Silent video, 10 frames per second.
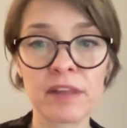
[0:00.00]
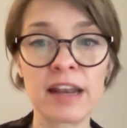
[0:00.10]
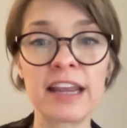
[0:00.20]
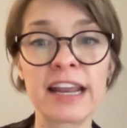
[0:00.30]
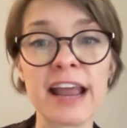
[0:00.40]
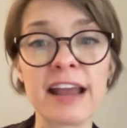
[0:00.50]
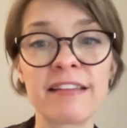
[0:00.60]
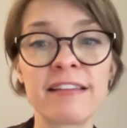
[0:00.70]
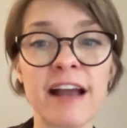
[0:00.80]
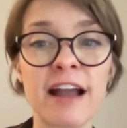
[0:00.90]
And he connects
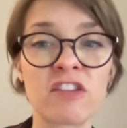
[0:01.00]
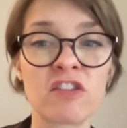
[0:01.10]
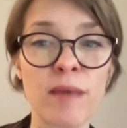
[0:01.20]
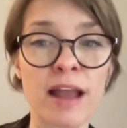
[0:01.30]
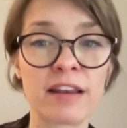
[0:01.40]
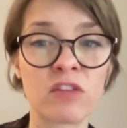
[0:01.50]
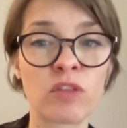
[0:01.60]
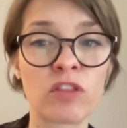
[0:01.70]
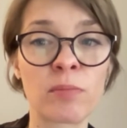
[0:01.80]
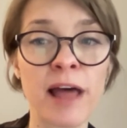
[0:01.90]
these kinds of madness
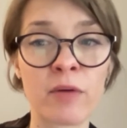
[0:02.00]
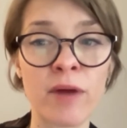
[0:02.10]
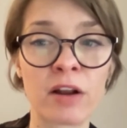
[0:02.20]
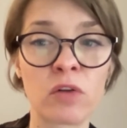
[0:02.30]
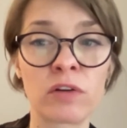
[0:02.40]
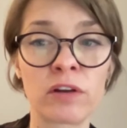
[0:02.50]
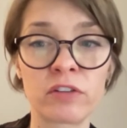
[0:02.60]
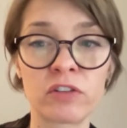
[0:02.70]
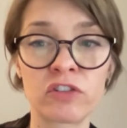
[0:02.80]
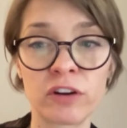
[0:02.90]
with the Black radical
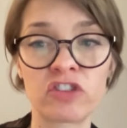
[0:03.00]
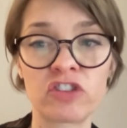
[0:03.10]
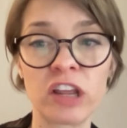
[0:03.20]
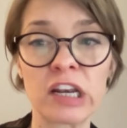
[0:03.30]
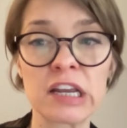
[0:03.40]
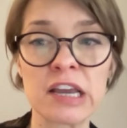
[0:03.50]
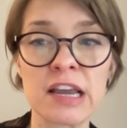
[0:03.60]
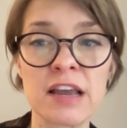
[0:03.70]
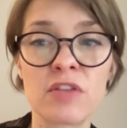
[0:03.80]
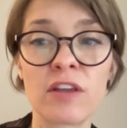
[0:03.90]
tradition,
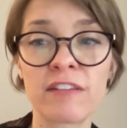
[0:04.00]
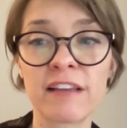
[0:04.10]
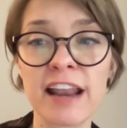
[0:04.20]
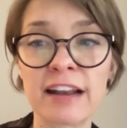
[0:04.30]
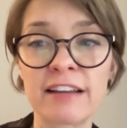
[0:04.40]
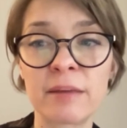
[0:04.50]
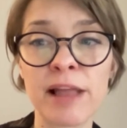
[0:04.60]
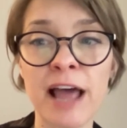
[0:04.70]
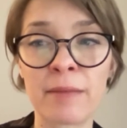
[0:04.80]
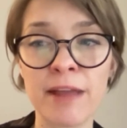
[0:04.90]
thus connecting
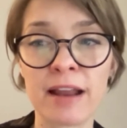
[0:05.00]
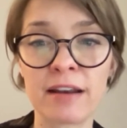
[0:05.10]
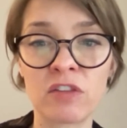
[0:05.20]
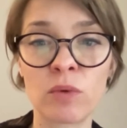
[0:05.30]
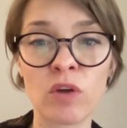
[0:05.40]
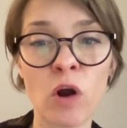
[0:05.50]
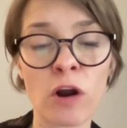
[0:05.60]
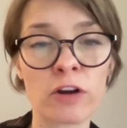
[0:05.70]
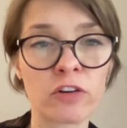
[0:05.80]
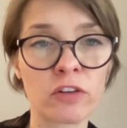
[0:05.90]
Black madness with
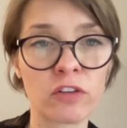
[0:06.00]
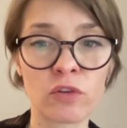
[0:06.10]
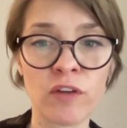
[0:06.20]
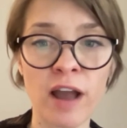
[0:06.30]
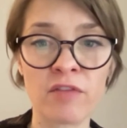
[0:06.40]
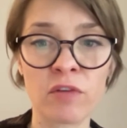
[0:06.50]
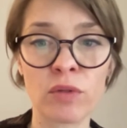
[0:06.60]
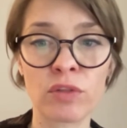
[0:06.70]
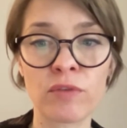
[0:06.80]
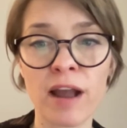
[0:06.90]
art,
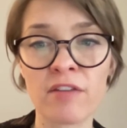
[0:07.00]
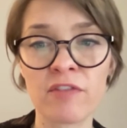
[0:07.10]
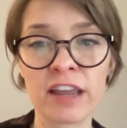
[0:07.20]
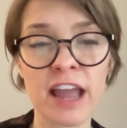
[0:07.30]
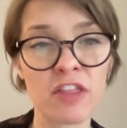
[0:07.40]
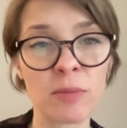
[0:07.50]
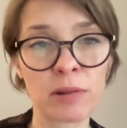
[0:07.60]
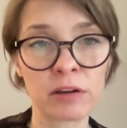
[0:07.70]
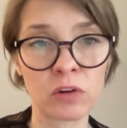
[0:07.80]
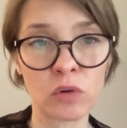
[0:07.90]
survival, thriving, and the
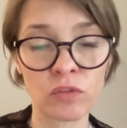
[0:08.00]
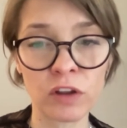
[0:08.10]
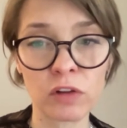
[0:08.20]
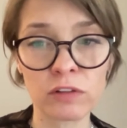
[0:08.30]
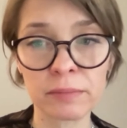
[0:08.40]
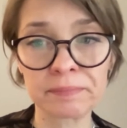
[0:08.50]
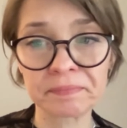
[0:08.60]
political field.